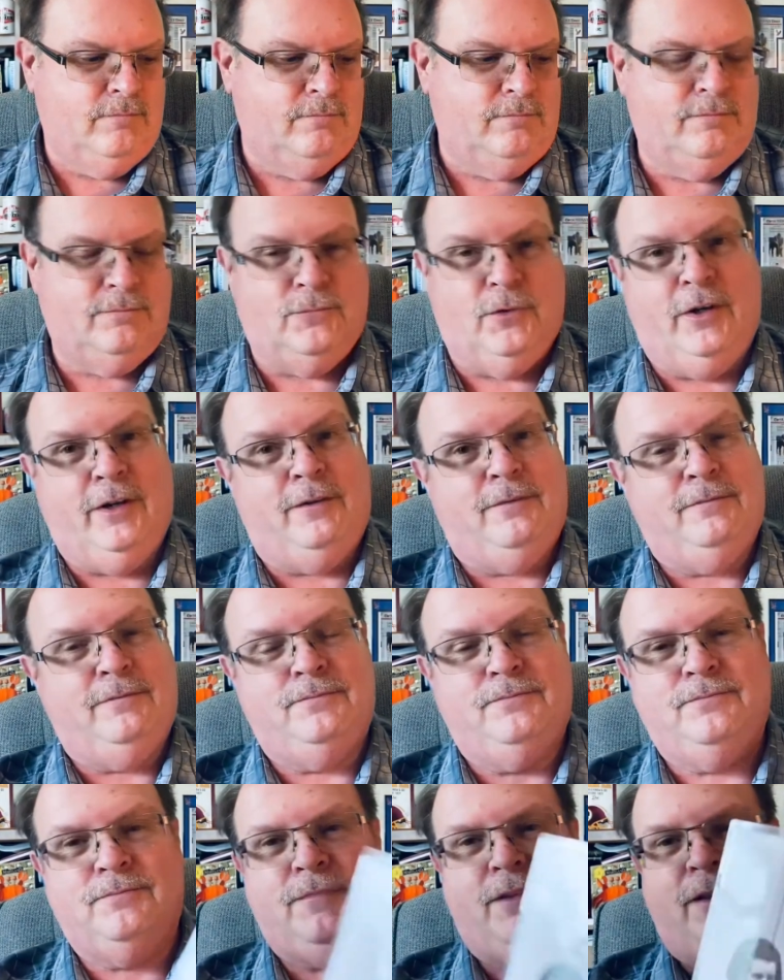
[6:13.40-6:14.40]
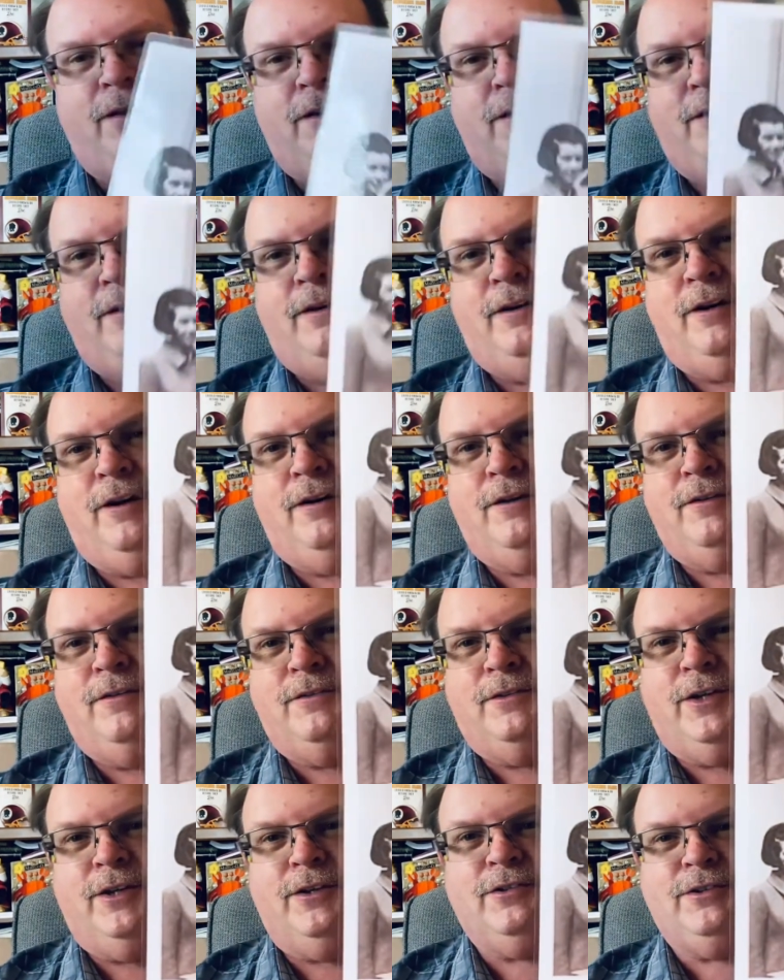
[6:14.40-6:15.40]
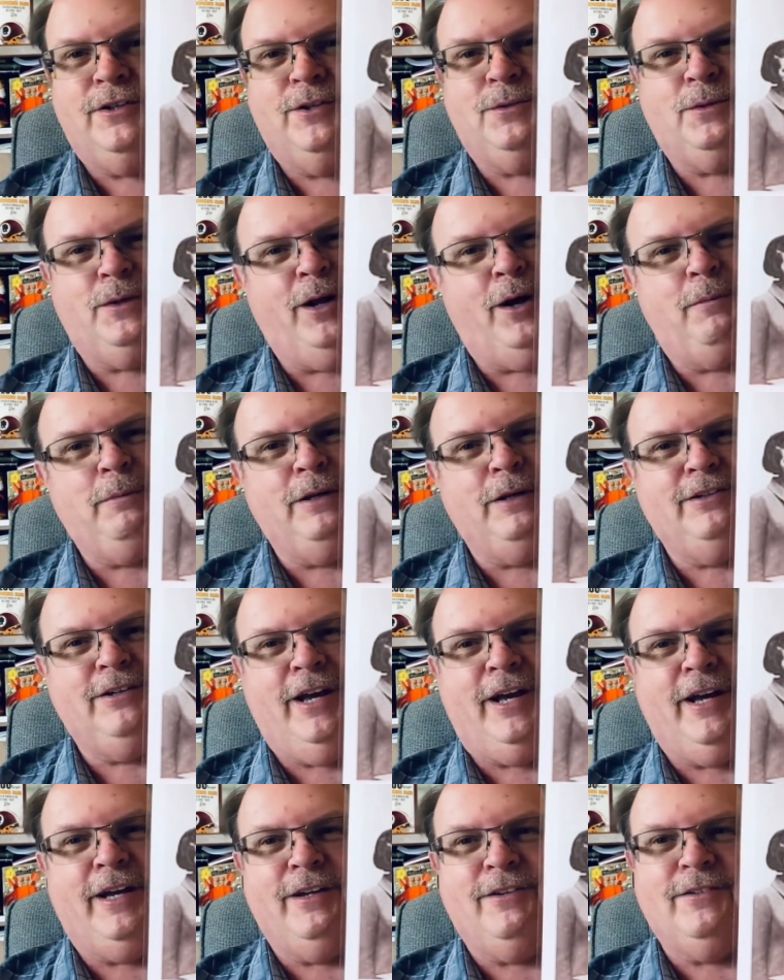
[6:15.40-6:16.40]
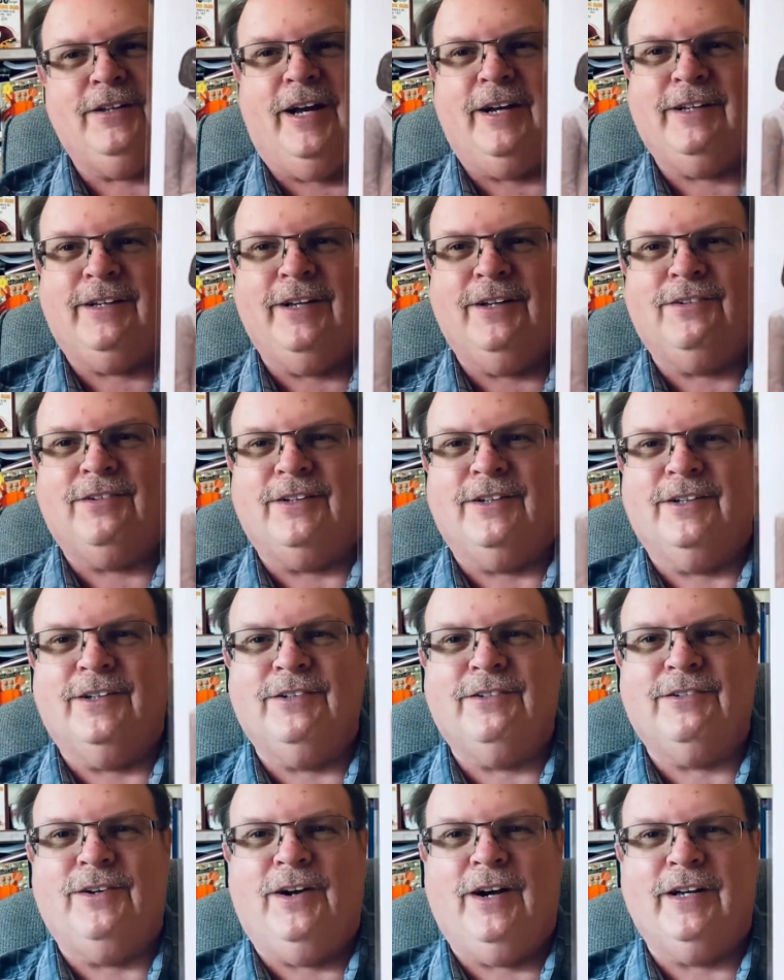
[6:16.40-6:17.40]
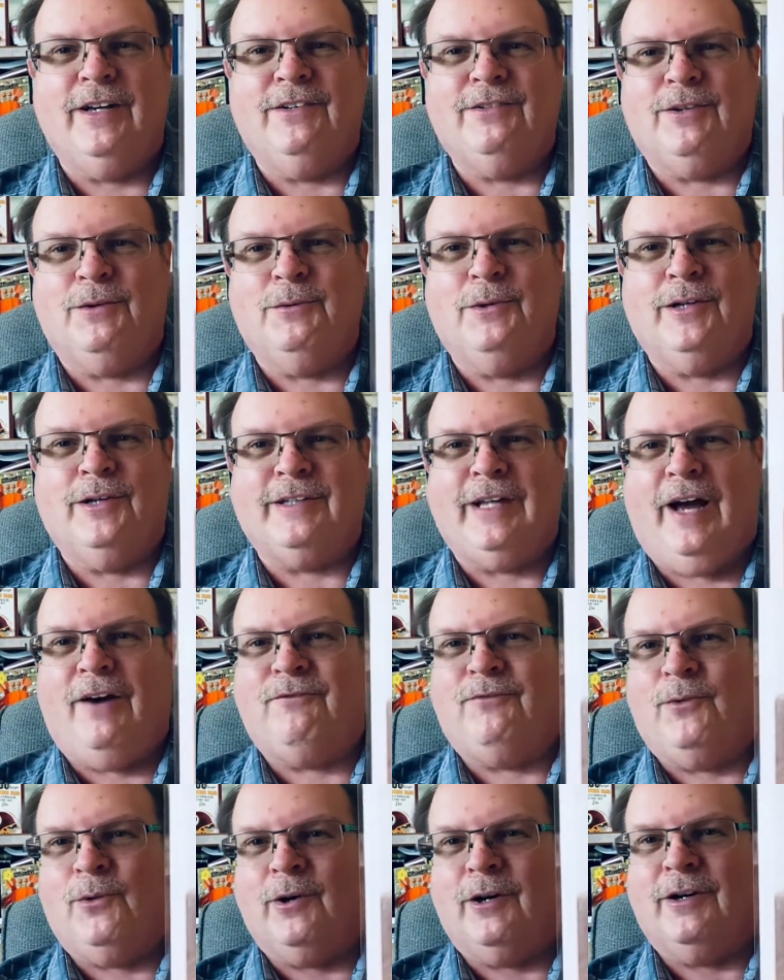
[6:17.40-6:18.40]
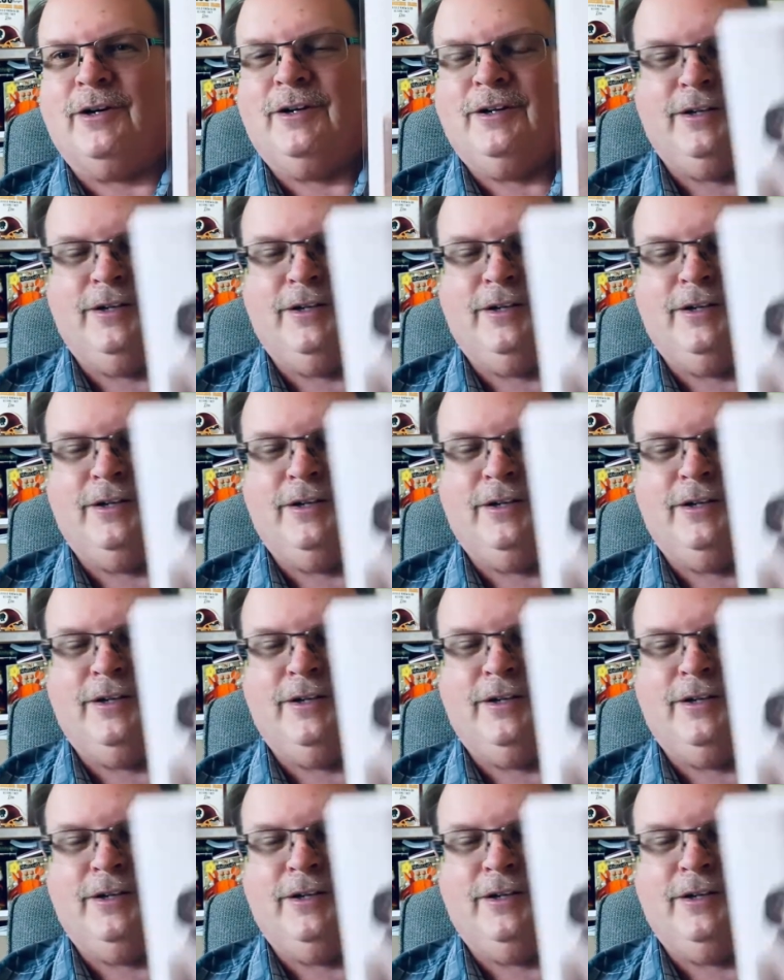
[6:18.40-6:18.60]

Well, there she is with LBJ. He's not kissing her, so I guess it worked out for